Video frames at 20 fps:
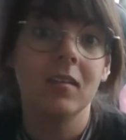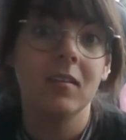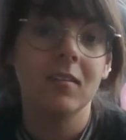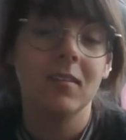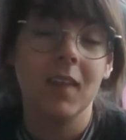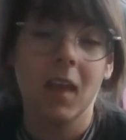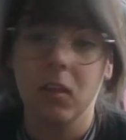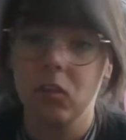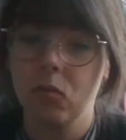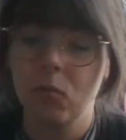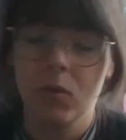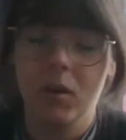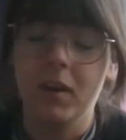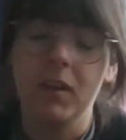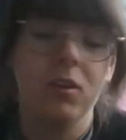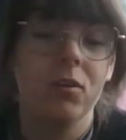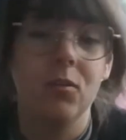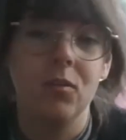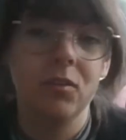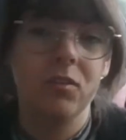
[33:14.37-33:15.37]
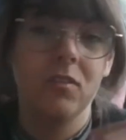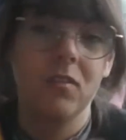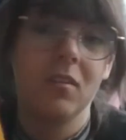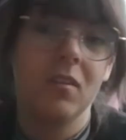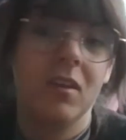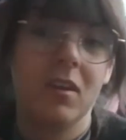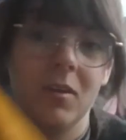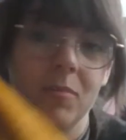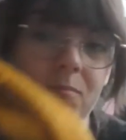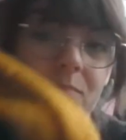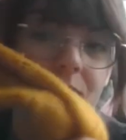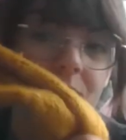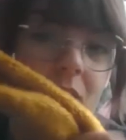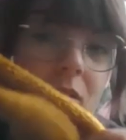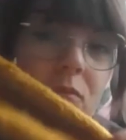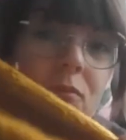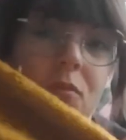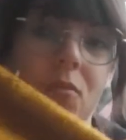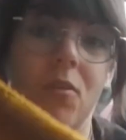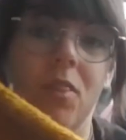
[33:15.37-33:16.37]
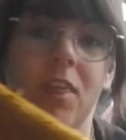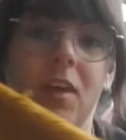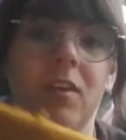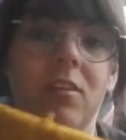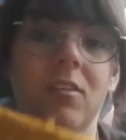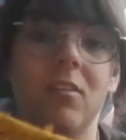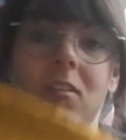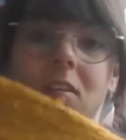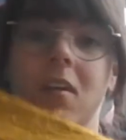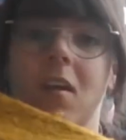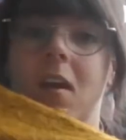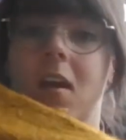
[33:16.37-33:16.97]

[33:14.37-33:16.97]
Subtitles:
that's what I used for this.